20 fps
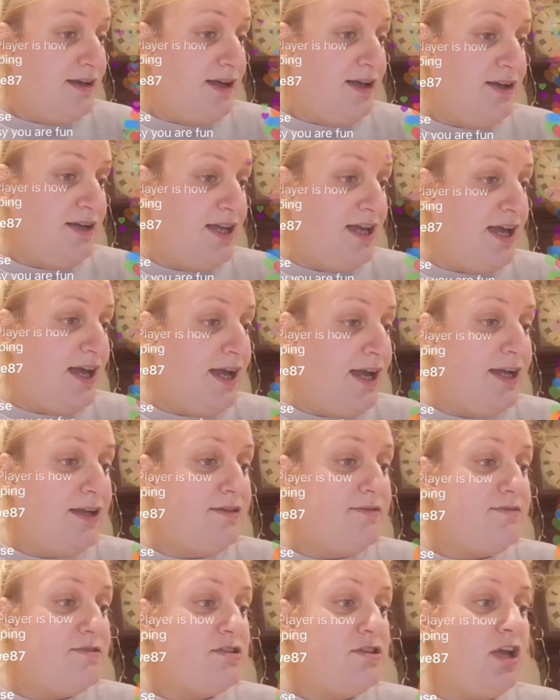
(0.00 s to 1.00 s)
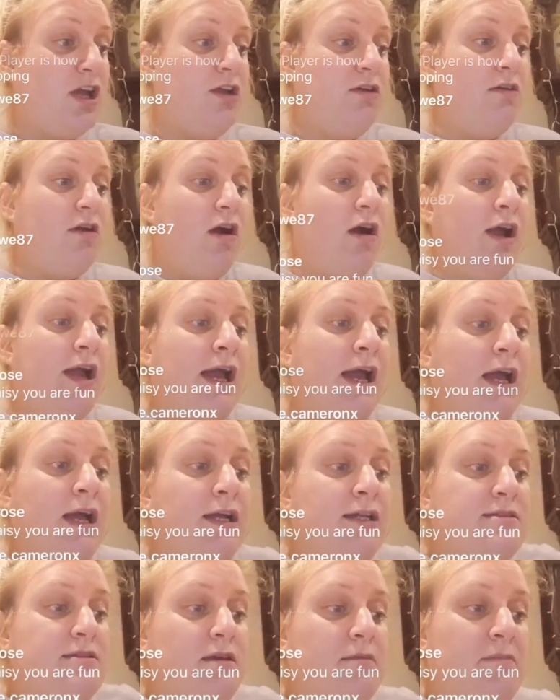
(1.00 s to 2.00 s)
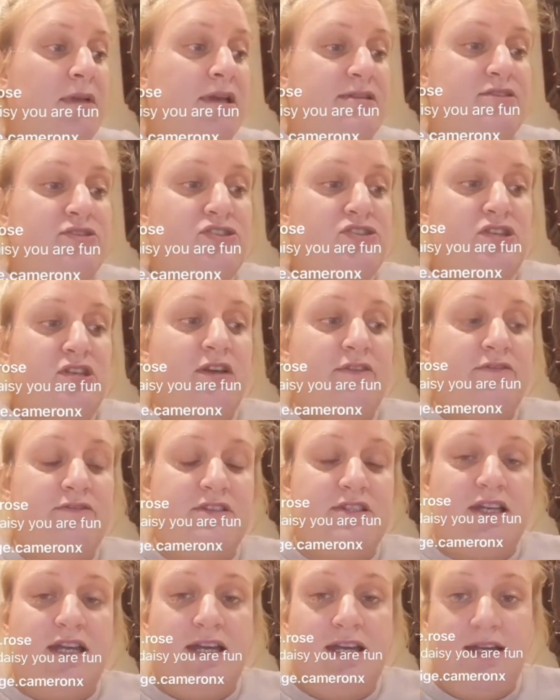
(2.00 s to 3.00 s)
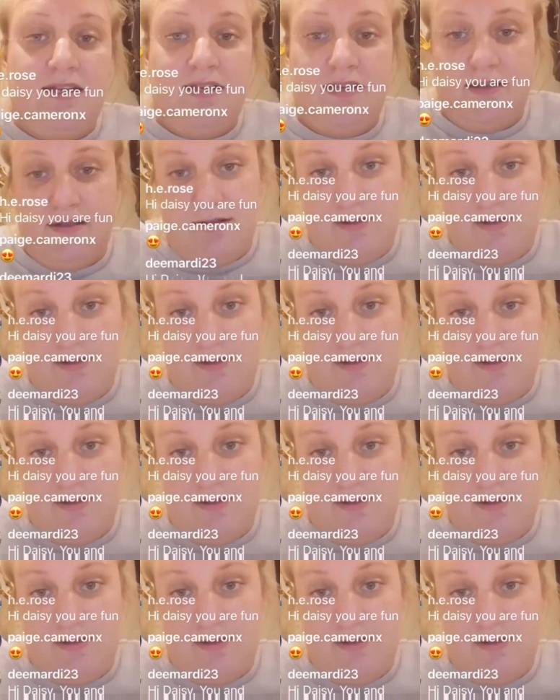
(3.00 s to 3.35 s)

Okay, so I had a message the other day